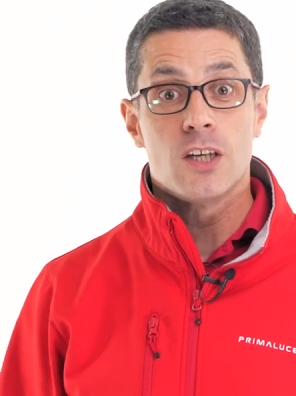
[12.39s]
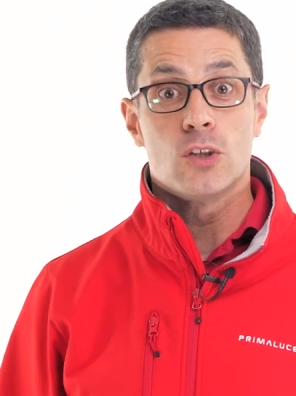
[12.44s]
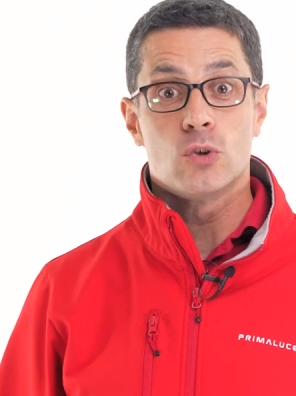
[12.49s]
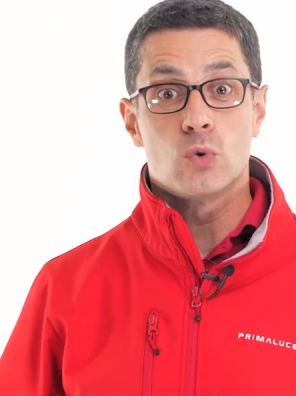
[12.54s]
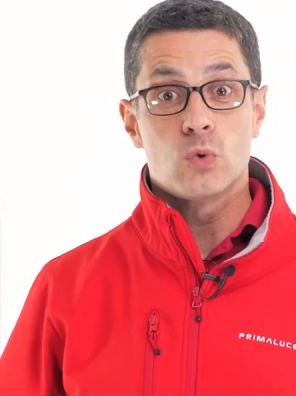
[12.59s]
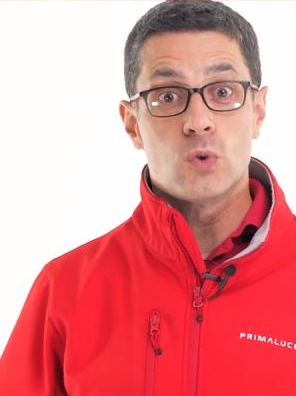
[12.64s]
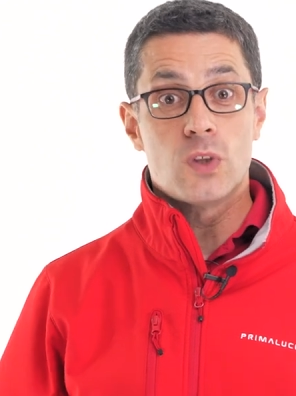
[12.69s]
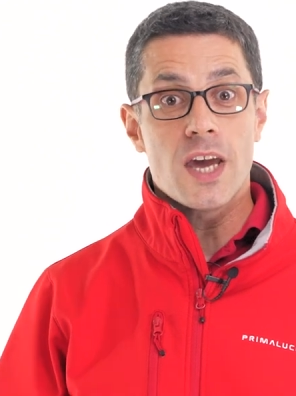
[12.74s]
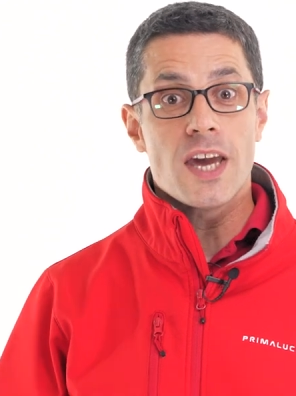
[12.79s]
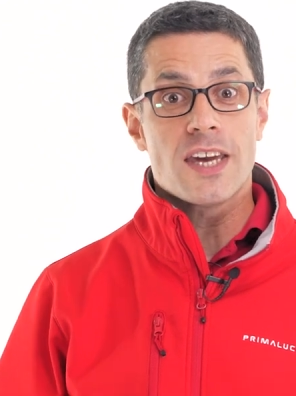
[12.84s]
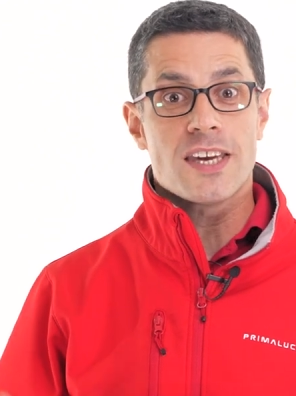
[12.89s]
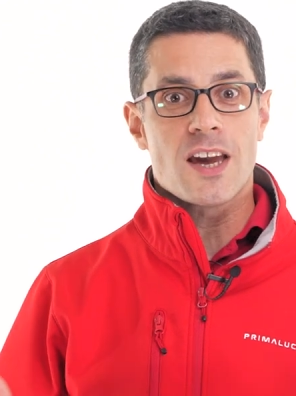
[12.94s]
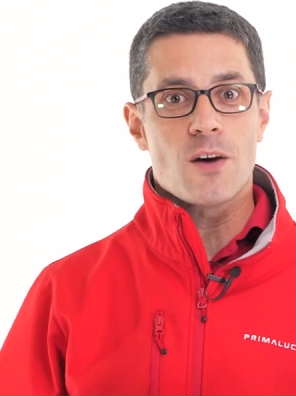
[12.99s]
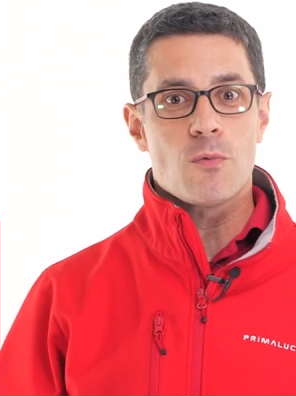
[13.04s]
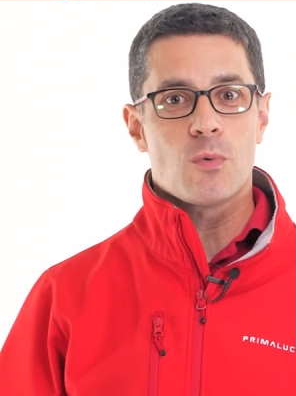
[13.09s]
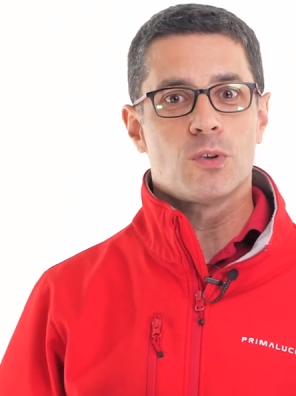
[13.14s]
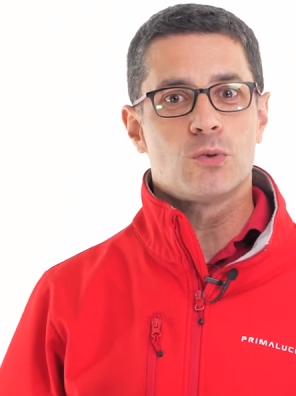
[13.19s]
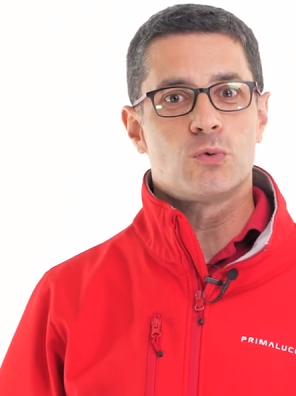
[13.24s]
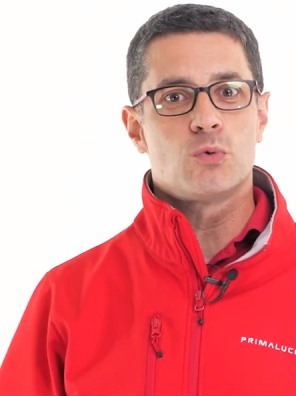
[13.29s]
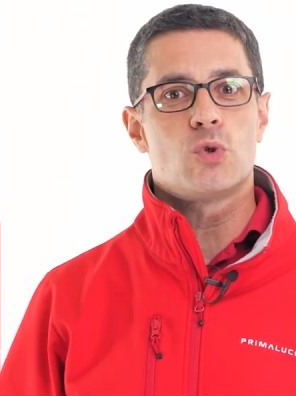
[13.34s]
Today I
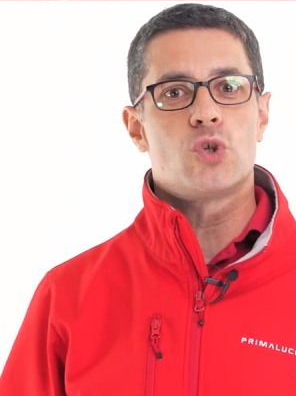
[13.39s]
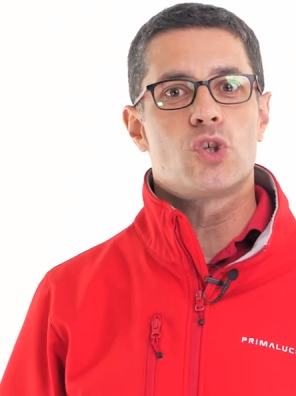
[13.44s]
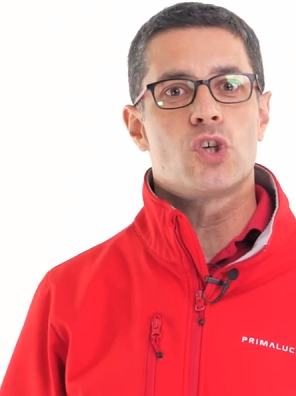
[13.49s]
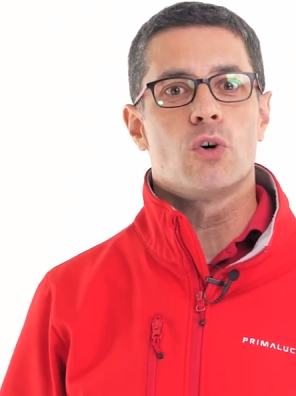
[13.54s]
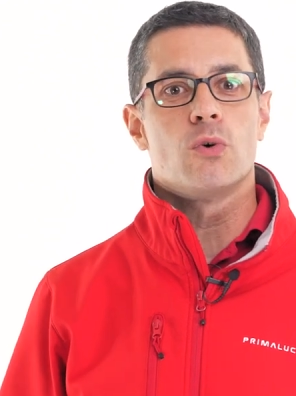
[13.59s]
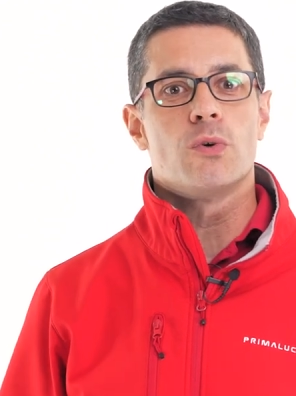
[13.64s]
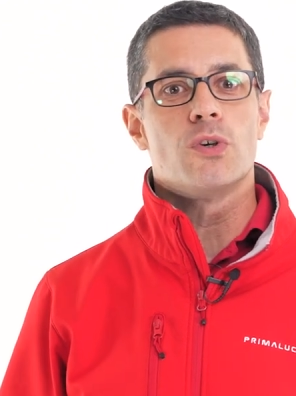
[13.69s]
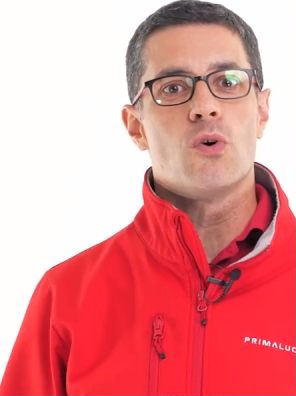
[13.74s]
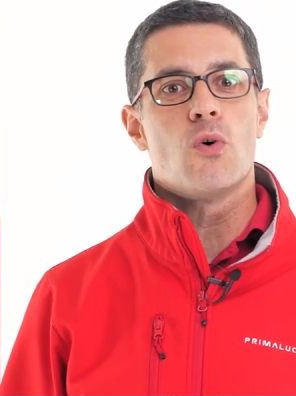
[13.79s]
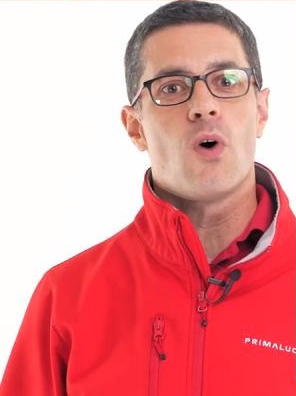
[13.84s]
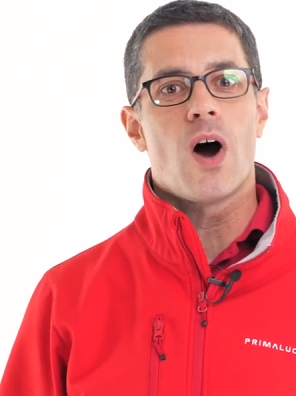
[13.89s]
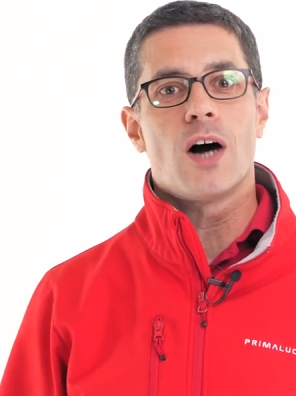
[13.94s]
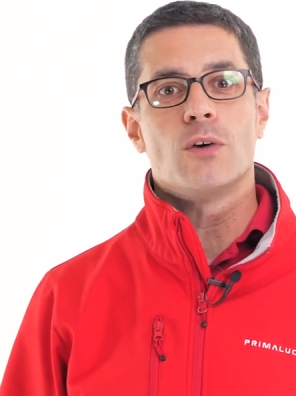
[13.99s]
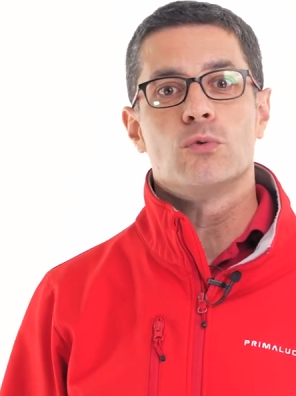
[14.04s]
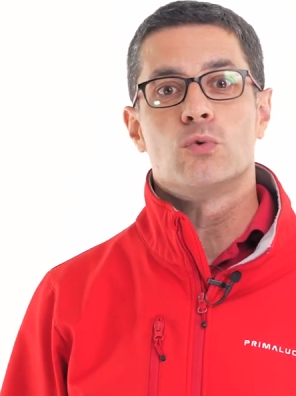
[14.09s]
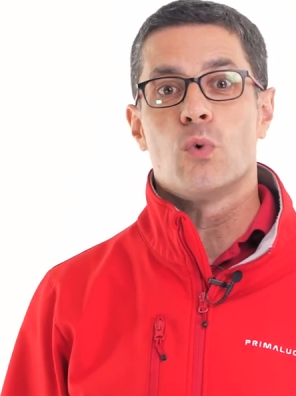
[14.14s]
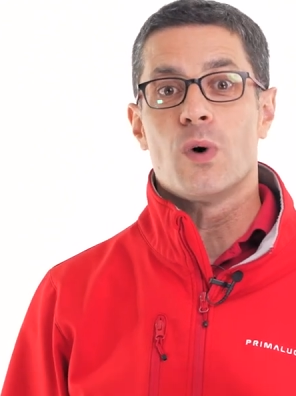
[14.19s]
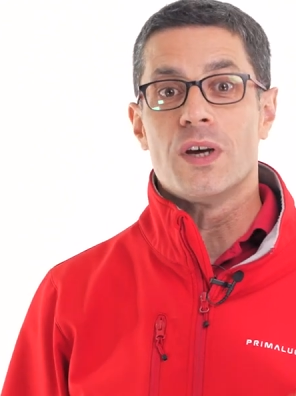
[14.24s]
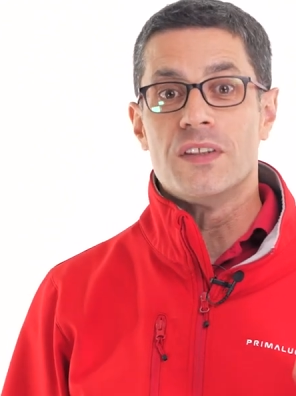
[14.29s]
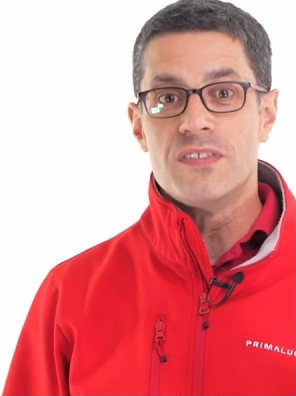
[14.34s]
want to show you how
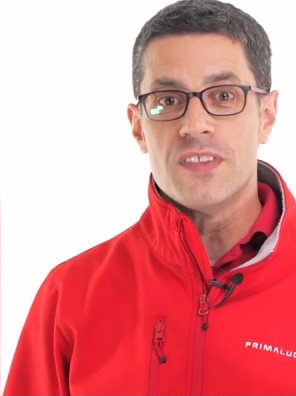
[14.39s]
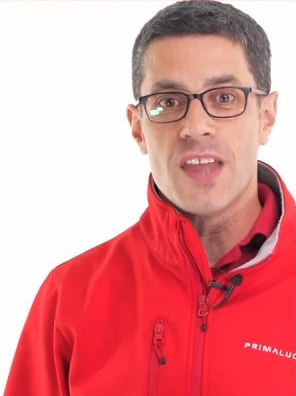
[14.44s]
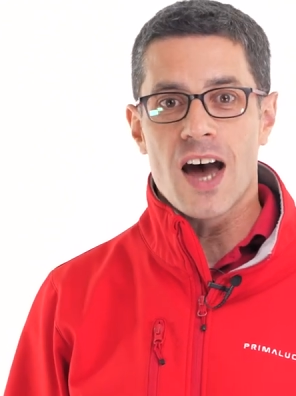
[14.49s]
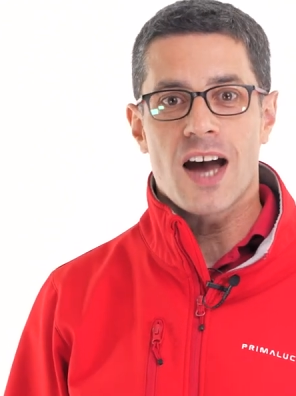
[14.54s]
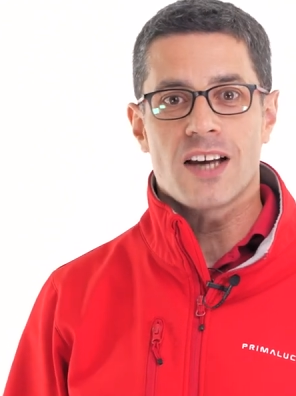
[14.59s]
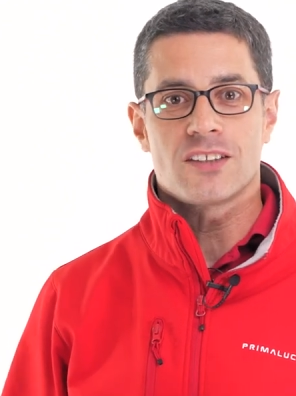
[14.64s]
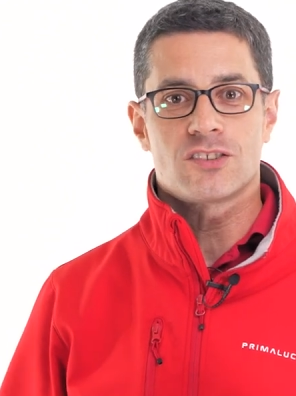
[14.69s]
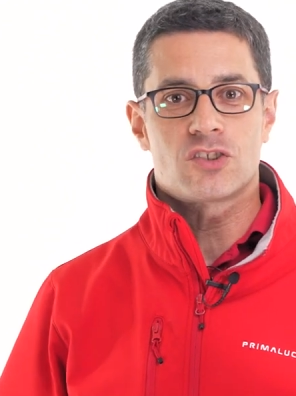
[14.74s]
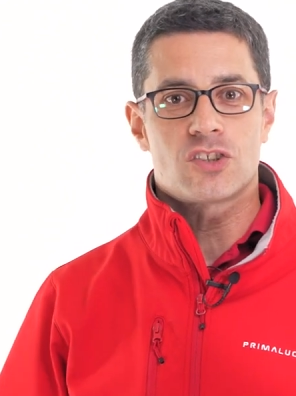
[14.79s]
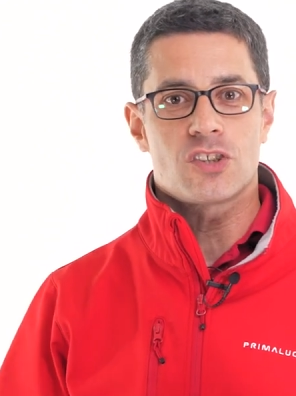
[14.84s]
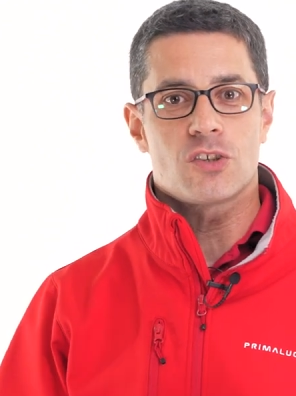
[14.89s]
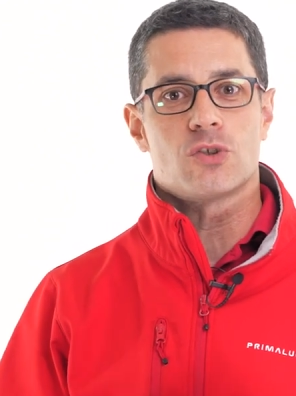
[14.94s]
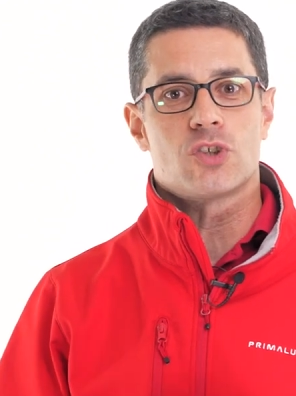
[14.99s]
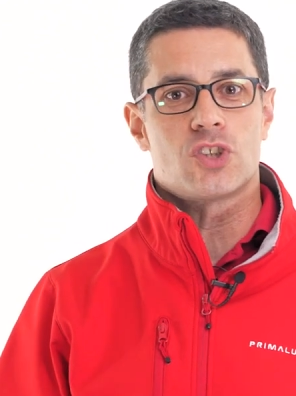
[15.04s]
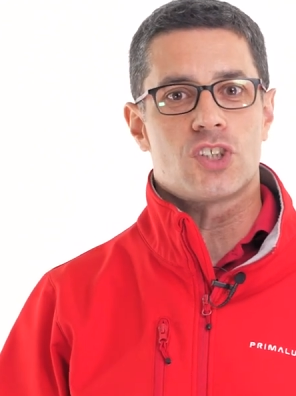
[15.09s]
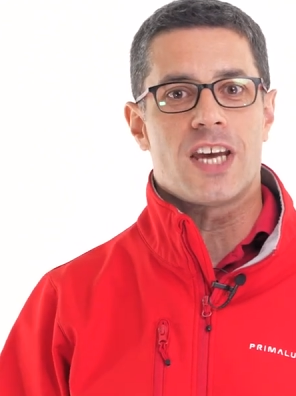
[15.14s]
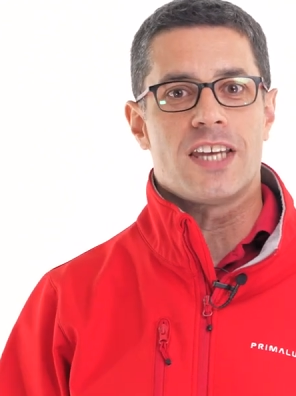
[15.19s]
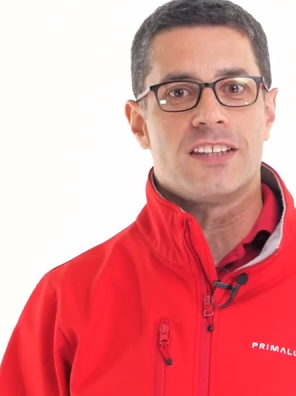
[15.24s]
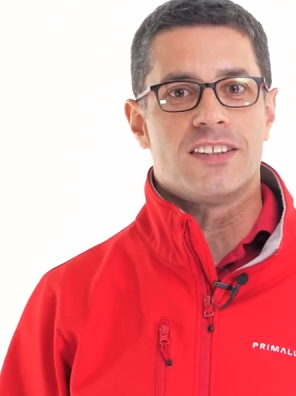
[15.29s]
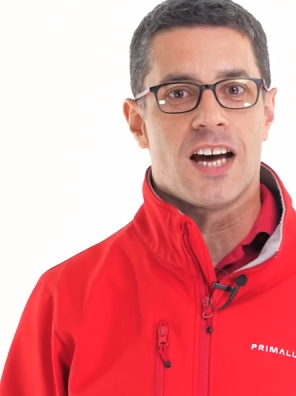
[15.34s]
to enhance your
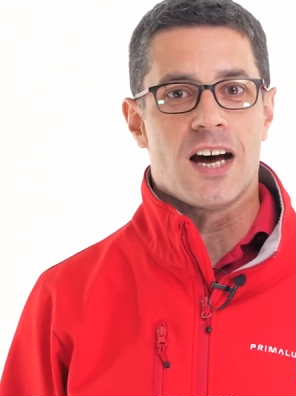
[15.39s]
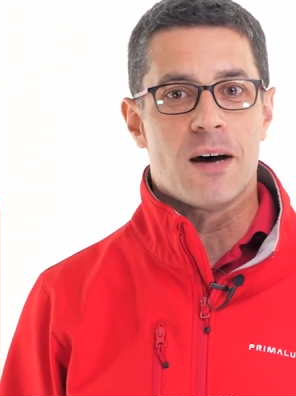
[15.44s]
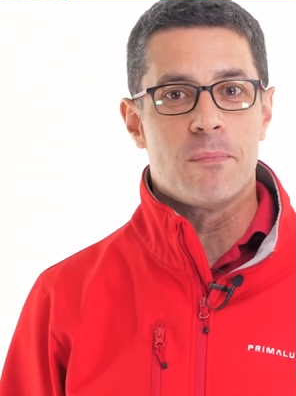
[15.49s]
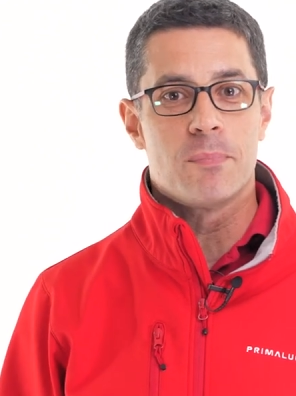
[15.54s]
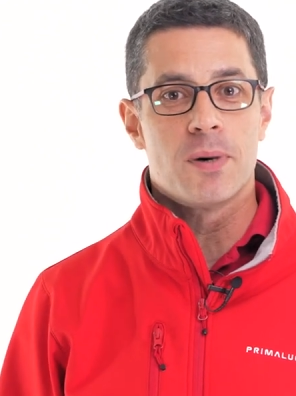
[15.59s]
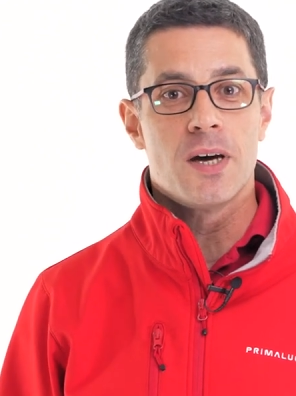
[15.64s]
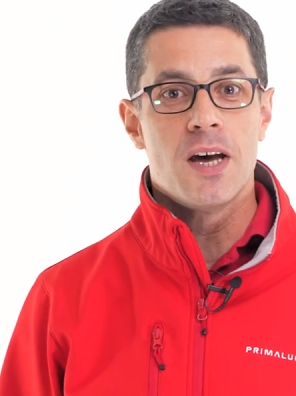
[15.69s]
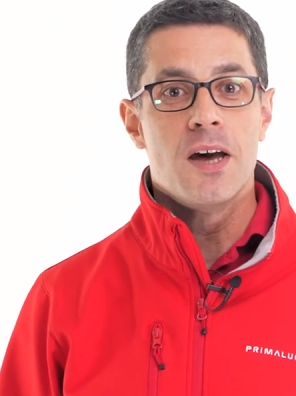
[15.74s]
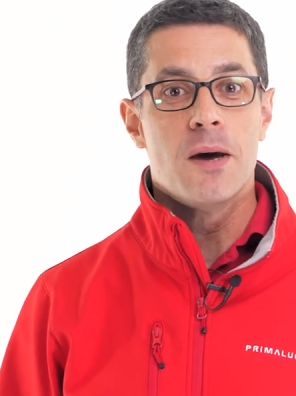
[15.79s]
setup